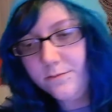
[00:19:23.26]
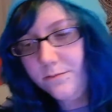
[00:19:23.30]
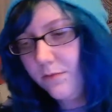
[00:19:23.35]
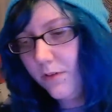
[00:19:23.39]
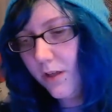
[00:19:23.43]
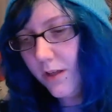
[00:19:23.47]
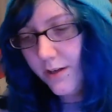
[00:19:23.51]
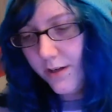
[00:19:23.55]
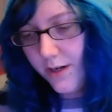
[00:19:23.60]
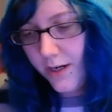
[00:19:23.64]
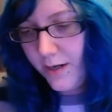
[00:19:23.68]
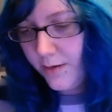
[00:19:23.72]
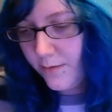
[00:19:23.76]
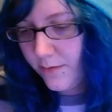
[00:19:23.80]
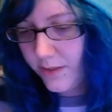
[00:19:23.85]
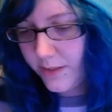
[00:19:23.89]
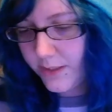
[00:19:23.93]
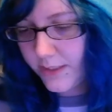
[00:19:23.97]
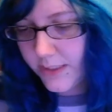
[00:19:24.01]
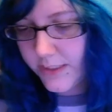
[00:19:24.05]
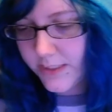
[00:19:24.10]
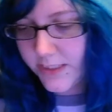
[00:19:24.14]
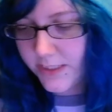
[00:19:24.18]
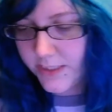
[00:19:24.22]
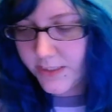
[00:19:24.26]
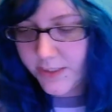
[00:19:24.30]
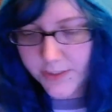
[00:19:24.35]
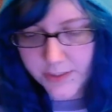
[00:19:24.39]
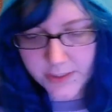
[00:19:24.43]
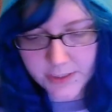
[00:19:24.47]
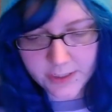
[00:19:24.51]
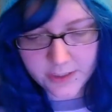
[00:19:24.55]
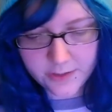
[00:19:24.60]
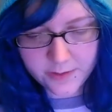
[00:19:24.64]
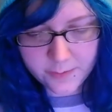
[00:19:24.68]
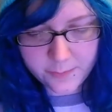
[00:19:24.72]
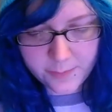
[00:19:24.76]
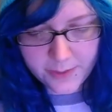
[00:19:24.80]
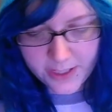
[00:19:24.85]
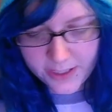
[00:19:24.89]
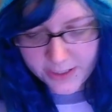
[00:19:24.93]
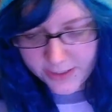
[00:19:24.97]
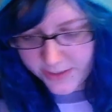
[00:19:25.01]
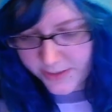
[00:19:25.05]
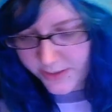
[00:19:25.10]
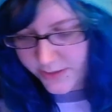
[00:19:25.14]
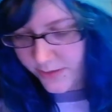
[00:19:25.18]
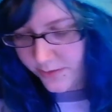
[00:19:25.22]
Alright, well I guess I took it out of the bag, I
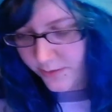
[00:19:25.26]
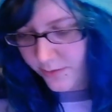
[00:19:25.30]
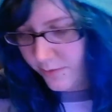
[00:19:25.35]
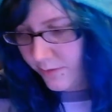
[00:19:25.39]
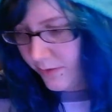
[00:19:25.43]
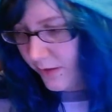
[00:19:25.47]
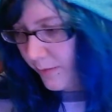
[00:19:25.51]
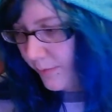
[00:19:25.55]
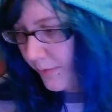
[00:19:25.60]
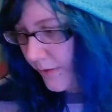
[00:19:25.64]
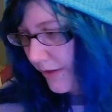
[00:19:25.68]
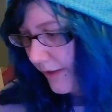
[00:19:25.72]
just don't know where I put